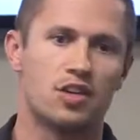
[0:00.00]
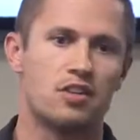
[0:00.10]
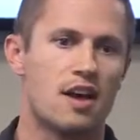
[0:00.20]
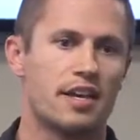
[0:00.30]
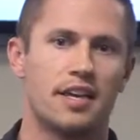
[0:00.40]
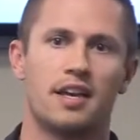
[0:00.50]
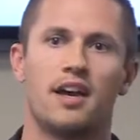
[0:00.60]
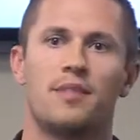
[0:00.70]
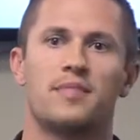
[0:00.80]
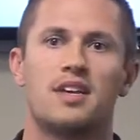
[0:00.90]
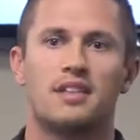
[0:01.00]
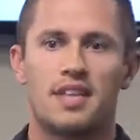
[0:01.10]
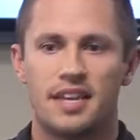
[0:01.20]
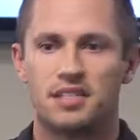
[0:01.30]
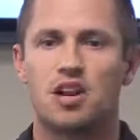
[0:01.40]
So you're talking,
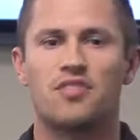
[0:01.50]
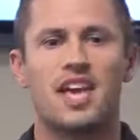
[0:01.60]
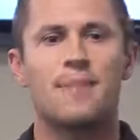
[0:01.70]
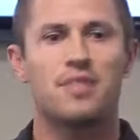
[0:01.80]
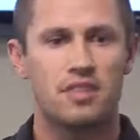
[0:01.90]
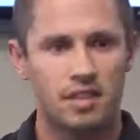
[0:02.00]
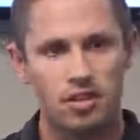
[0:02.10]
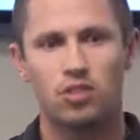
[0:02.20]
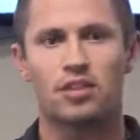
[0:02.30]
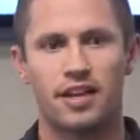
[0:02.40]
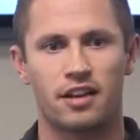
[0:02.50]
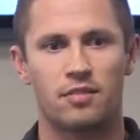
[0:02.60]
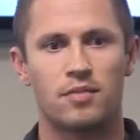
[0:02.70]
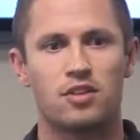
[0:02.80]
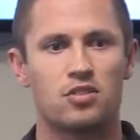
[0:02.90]
it's called the epithelial
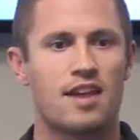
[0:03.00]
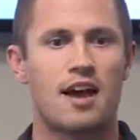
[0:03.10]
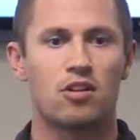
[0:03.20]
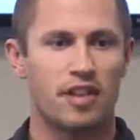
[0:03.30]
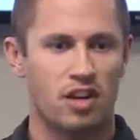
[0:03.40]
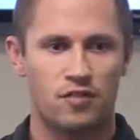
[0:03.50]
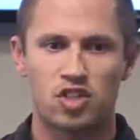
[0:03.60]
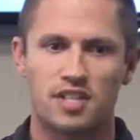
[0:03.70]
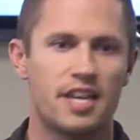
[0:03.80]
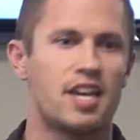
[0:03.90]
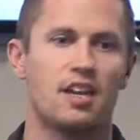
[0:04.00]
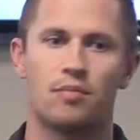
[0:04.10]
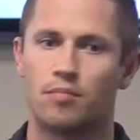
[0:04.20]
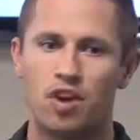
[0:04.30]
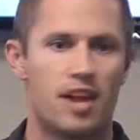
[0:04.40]
layer, so the outer layer of your
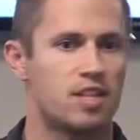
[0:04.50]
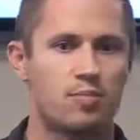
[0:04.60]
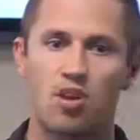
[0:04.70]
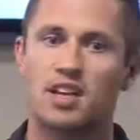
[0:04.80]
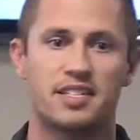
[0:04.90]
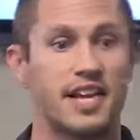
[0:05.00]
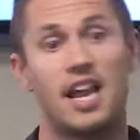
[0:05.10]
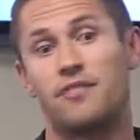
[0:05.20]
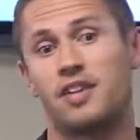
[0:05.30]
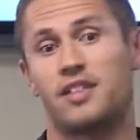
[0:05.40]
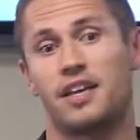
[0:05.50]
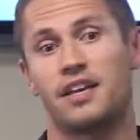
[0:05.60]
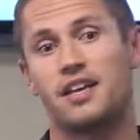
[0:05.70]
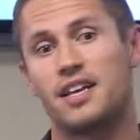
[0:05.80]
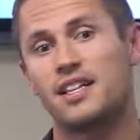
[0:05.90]
skin, breast, prostate, everything.
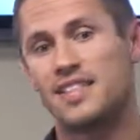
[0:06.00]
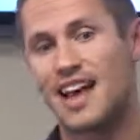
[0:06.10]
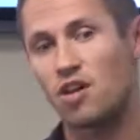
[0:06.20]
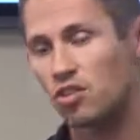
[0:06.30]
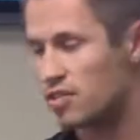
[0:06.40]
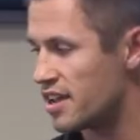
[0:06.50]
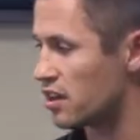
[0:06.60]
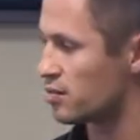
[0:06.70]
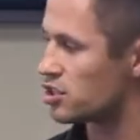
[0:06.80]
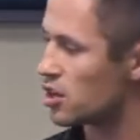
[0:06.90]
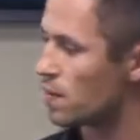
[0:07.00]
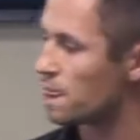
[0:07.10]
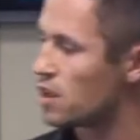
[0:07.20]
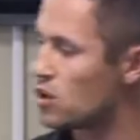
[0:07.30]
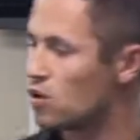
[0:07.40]
It's the outer layer. So
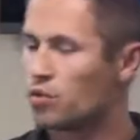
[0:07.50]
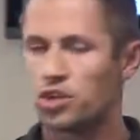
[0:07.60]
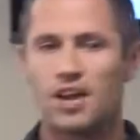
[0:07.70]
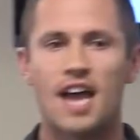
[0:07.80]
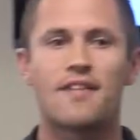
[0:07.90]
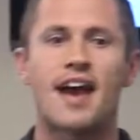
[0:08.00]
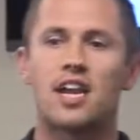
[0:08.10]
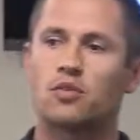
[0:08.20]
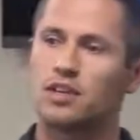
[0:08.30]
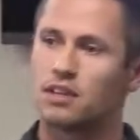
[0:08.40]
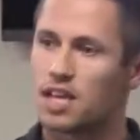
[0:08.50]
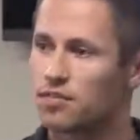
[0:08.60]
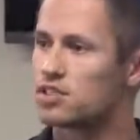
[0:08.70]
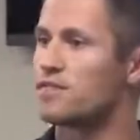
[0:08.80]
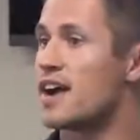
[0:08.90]
when you have adequate
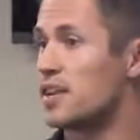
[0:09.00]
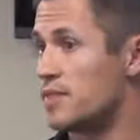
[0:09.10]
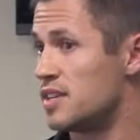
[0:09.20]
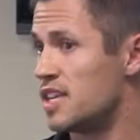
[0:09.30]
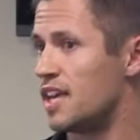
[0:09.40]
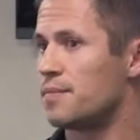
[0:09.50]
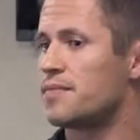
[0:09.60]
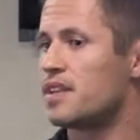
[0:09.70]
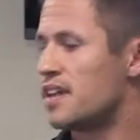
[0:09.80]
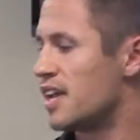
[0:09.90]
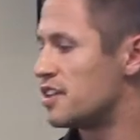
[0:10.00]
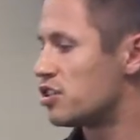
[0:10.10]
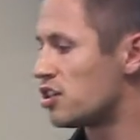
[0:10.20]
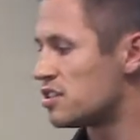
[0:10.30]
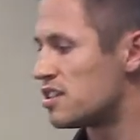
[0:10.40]
levels of vitamin D, it
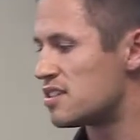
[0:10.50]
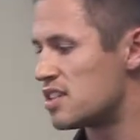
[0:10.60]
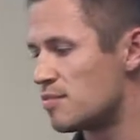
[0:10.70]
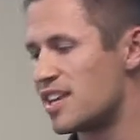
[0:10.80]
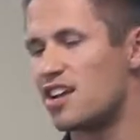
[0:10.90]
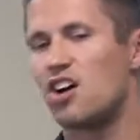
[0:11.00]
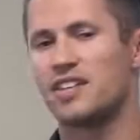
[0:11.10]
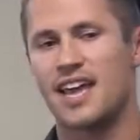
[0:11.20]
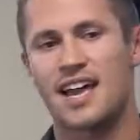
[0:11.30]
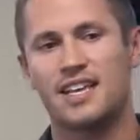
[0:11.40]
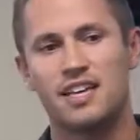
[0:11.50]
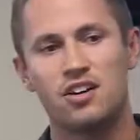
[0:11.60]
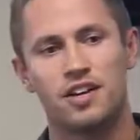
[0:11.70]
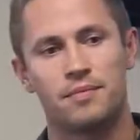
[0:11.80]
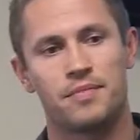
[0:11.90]
turns into something called
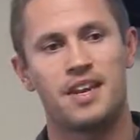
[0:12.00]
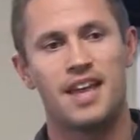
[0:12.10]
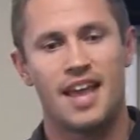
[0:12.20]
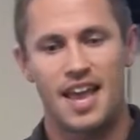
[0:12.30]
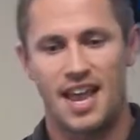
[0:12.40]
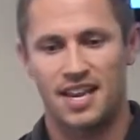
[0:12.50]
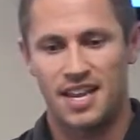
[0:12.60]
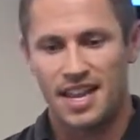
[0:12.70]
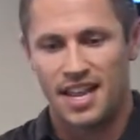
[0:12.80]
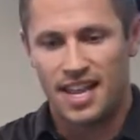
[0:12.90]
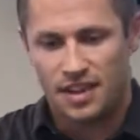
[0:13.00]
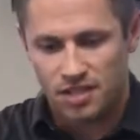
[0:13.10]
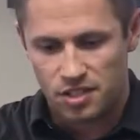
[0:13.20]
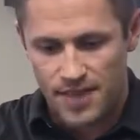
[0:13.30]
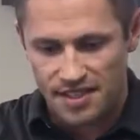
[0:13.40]
cadherin, and it
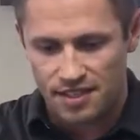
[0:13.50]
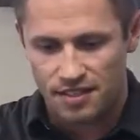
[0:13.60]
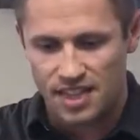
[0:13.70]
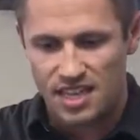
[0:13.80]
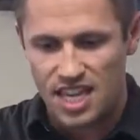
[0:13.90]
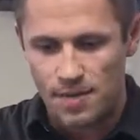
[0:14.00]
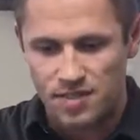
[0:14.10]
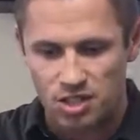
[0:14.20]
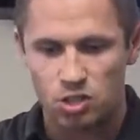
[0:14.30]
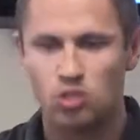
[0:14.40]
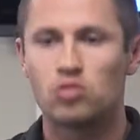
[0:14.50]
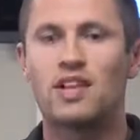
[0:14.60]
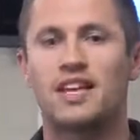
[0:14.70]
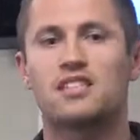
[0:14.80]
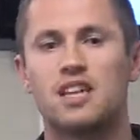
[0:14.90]
basically keeps this
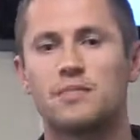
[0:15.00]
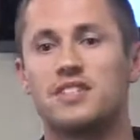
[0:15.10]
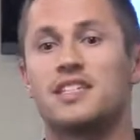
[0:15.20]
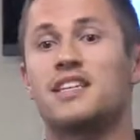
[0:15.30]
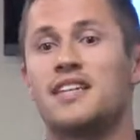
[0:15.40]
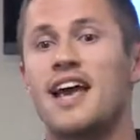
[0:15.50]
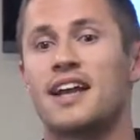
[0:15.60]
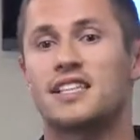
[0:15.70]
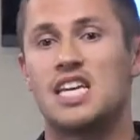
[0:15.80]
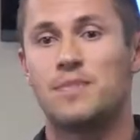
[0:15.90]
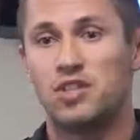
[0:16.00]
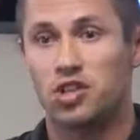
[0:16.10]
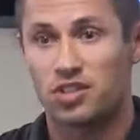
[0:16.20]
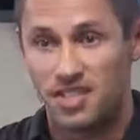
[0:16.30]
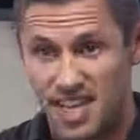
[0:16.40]
glue-like substance intact, keeping
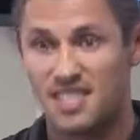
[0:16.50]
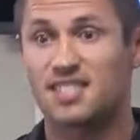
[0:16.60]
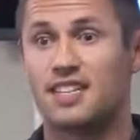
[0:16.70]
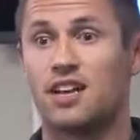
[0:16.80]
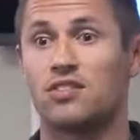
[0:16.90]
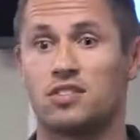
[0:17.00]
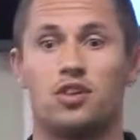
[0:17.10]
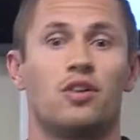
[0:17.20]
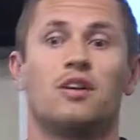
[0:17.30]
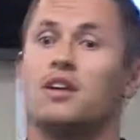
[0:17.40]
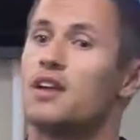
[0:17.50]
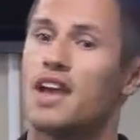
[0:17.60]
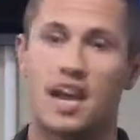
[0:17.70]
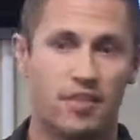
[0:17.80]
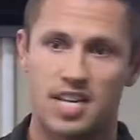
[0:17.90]
your skin cells, your
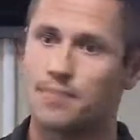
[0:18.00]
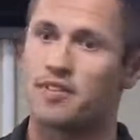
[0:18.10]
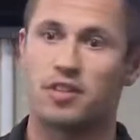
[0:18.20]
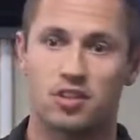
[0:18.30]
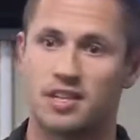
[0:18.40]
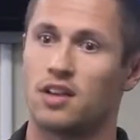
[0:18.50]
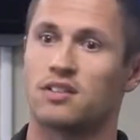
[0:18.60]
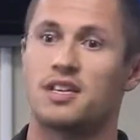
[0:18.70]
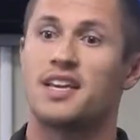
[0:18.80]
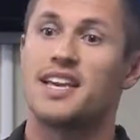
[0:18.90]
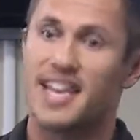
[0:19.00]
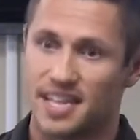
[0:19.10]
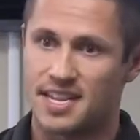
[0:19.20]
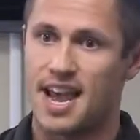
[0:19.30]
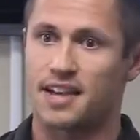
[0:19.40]
every type of other cells
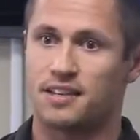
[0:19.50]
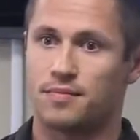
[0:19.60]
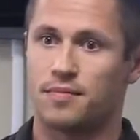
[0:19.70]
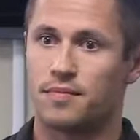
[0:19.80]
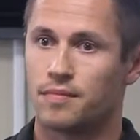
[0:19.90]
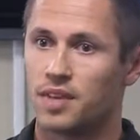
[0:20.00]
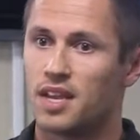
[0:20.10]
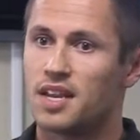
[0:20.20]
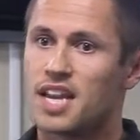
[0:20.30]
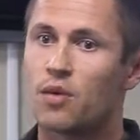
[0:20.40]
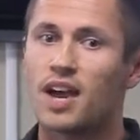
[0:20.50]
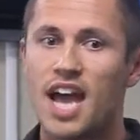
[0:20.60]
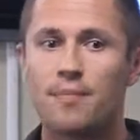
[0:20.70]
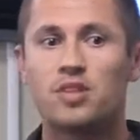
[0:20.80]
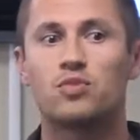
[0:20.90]
intact. Now what
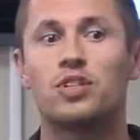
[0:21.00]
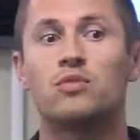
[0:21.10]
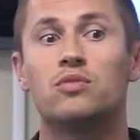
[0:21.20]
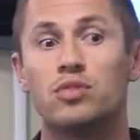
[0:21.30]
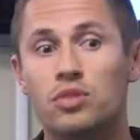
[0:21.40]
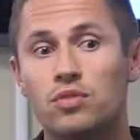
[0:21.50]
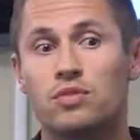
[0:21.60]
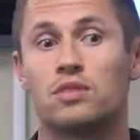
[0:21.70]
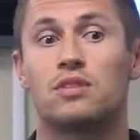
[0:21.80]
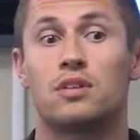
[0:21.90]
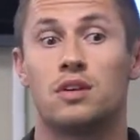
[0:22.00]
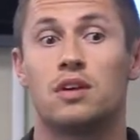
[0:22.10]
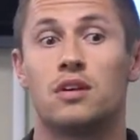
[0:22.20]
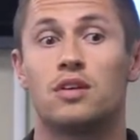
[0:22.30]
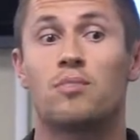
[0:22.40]
happens when you lose
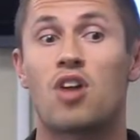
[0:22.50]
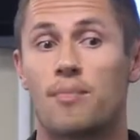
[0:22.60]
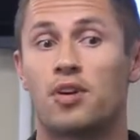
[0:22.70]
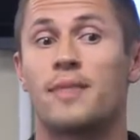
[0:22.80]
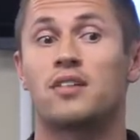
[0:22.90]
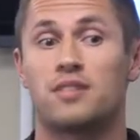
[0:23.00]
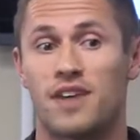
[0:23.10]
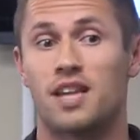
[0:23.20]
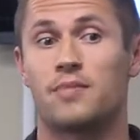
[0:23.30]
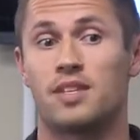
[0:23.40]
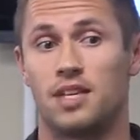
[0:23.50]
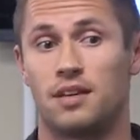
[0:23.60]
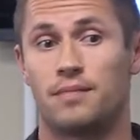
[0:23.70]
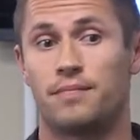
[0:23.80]
proper amounts of vitamin D?